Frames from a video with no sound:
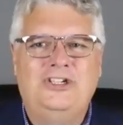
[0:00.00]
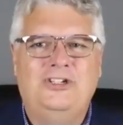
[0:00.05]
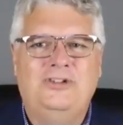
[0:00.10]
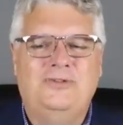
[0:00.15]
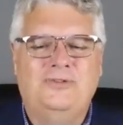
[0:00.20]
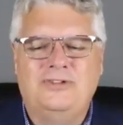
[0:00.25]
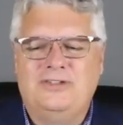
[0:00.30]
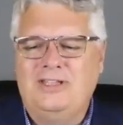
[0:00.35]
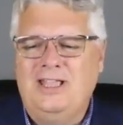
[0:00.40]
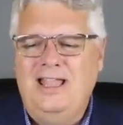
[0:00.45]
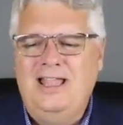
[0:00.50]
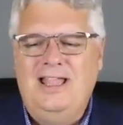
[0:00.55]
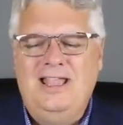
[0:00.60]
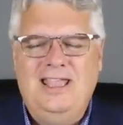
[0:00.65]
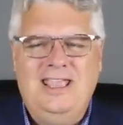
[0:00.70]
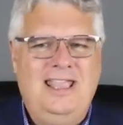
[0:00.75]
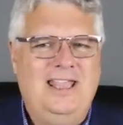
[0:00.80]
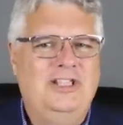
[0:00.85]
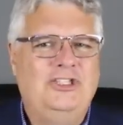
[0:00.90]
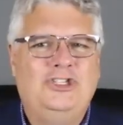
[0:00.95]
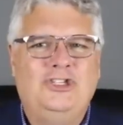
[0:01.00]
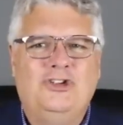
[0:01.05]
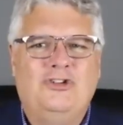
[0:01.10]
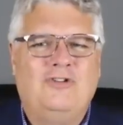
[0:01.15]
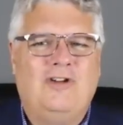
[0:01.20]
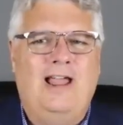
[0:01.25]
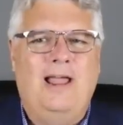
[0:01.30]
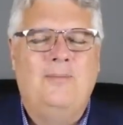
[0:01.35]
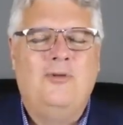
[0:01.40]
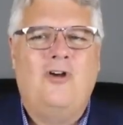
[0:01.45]
issues.
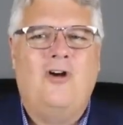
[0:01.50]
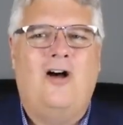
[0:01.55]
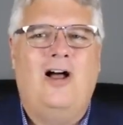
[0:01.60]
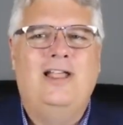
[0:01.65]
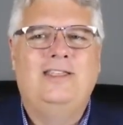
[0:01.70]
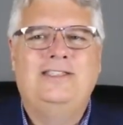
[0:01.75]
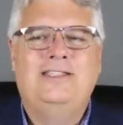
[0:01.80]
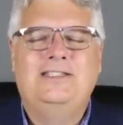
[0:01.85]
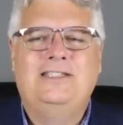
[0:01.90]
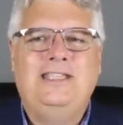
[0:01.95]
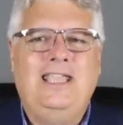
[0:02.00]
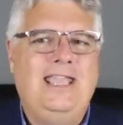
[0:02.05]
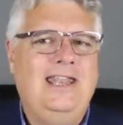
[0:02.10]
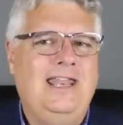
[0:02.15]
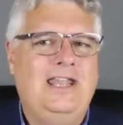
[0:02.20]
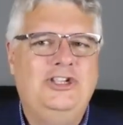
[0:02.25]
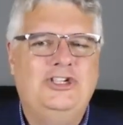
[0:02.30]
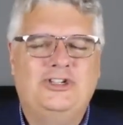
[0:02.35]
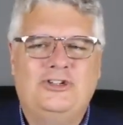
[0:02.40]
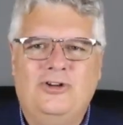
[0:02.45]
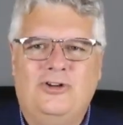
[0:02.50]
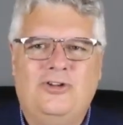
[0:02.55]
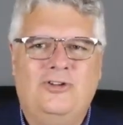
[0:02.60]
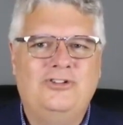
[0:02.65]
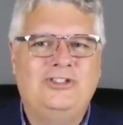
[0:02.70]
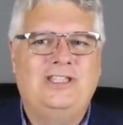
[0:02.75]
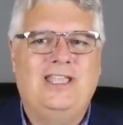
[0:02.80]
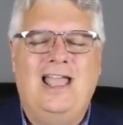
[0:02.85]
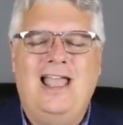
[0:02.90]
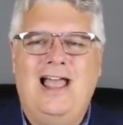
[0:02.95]
Instagram causes teenage
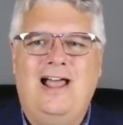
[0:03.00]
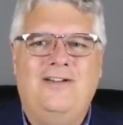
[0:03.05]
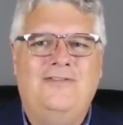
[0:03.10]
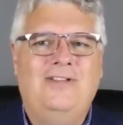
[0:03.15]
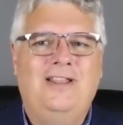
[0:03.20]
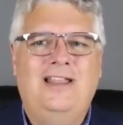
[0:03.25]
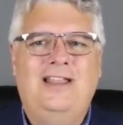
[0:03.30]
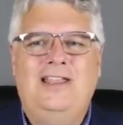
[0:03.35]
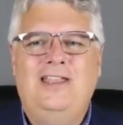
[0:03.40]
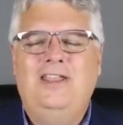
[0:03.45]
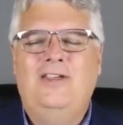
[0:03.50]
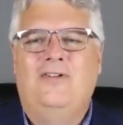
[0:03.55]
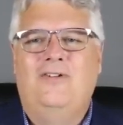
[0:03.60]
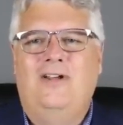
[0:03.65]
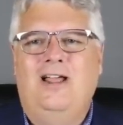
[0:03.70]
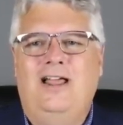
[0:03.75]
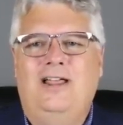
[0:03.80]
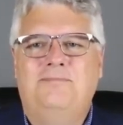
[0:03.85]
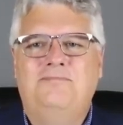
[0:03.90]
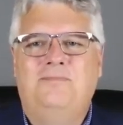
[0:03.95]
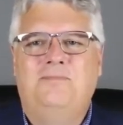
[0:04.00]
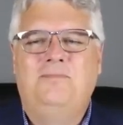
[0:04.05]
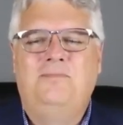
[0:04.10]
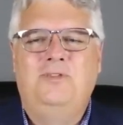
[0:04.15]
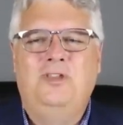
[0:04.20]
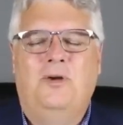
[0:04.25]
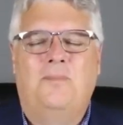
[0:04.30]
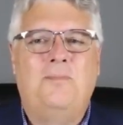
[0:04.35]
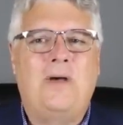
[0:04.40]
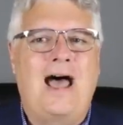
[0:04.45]
girls to have,
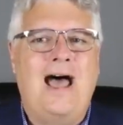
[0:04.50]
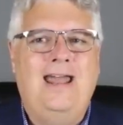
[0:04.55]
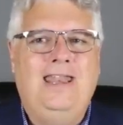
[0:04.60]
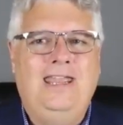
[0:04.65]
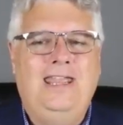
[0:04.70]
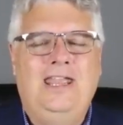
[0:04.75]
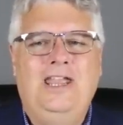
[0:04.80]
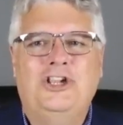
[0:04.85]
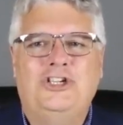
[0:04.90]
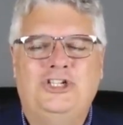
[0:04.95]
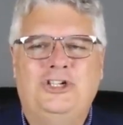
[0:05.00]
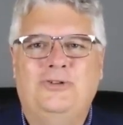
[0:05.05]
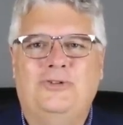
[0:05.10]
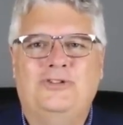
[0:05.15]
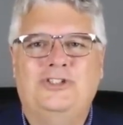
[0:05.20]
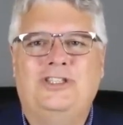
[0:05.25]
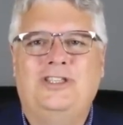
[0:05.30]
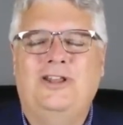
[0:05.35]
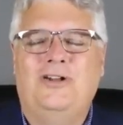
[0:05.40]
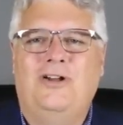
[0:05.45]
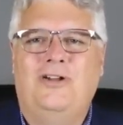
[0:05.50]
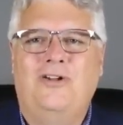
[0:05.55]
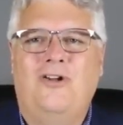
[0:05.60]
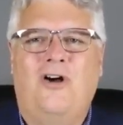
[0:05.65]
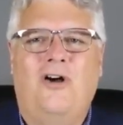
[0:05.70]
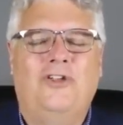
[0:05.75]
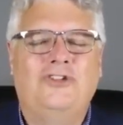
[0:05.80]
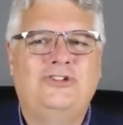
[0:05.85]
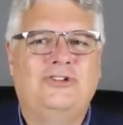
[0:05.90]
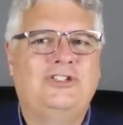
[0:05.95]
body issues, and
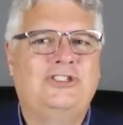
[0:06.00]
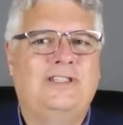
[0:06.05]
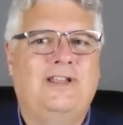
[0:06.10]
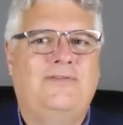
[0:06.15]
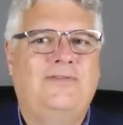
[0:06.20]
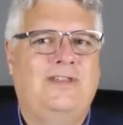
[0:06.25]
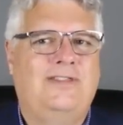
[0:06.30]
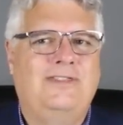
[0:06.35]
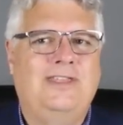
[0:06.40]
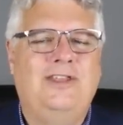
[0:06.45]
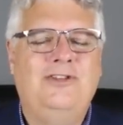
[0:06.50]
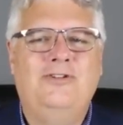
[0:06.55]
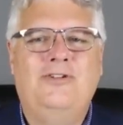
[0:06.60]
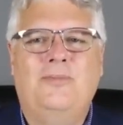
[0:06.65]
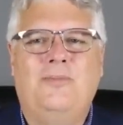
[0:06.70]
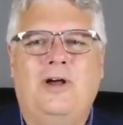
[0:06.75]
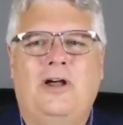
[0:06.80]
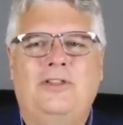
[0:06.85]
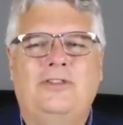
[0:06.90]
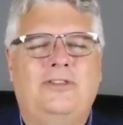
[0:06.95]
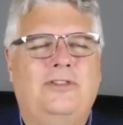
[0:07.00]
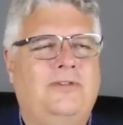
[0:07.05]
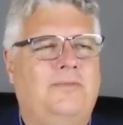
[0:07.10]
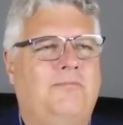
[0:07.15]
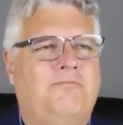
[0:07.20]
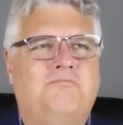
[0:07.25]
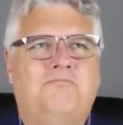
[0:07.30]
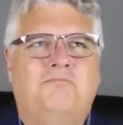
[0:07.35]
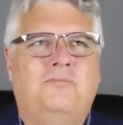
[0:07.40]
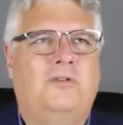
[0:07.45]
all sorts of stuff that they knew about.
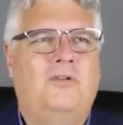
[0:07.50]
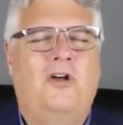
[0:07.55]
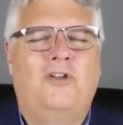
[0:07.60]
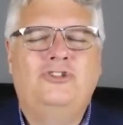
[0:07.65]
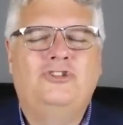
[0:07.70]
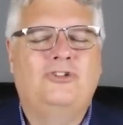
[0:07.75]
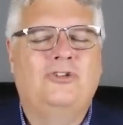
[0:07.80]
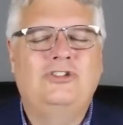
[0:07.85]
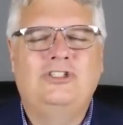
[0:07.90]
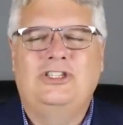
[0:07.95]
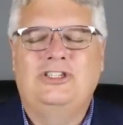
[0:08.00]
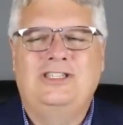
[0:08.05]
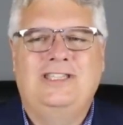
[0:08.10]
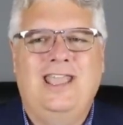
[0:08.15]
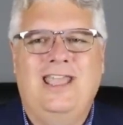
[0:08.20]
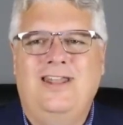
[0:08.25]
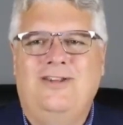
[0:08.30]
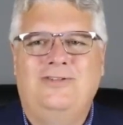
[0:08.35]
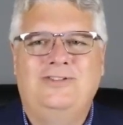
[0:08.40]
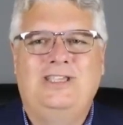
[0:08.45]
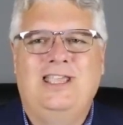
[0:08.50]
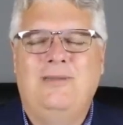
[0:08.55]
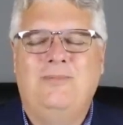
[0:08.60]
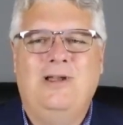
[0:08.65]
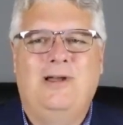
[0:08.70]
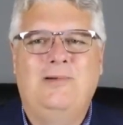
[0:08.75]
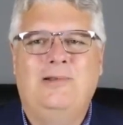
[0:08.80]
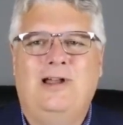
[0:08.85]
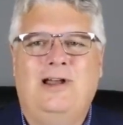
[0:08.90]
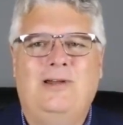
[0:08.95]
All sorts of scandals
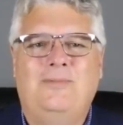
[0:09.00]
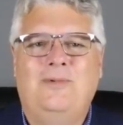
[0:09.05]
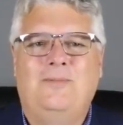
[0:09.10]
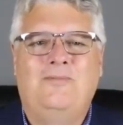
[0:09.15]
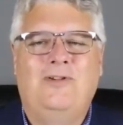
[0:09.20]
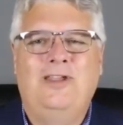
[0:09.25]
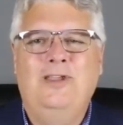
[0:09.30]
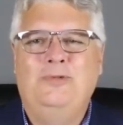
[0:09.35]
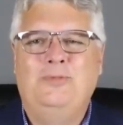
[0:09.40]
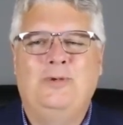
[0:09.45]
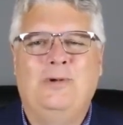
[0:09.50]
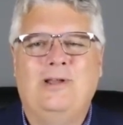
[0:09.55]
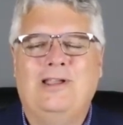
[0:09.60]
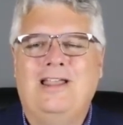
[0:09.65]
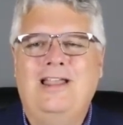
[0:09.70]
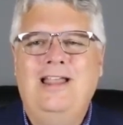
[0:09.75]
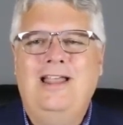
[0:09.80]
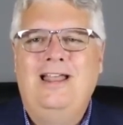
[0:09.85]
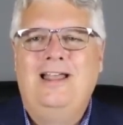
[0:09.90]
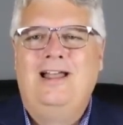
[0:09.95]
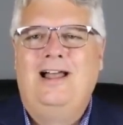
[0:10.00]
keep coming out of Facebook.